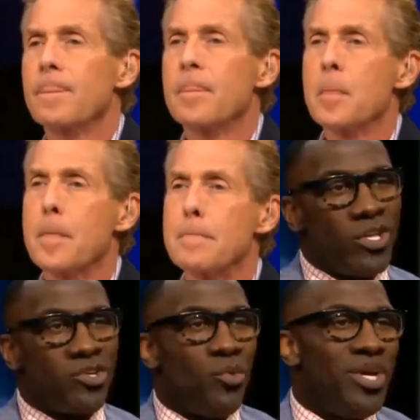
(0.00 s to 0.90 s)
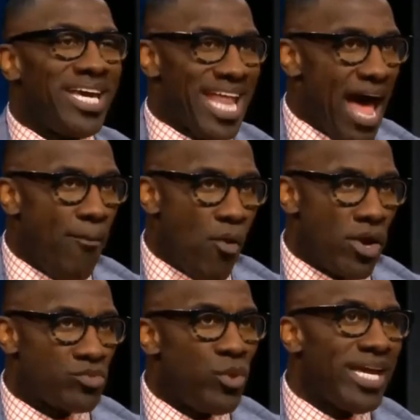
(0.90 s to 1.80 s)
See, not do we get our
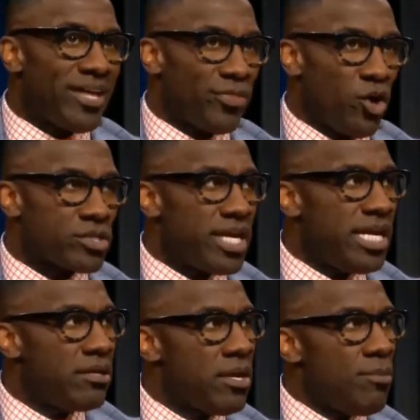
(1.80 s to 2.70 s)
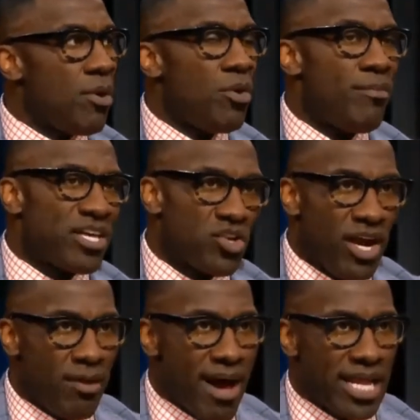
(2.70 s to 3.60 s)
points, we get 13, but we make sure
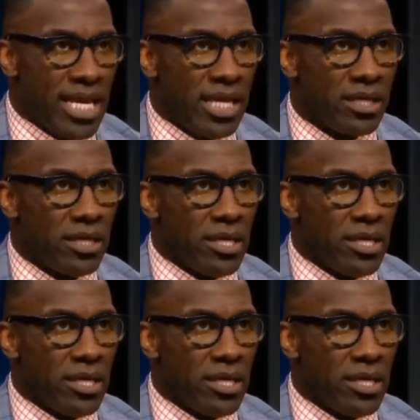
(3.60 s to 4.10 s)
everybody eat.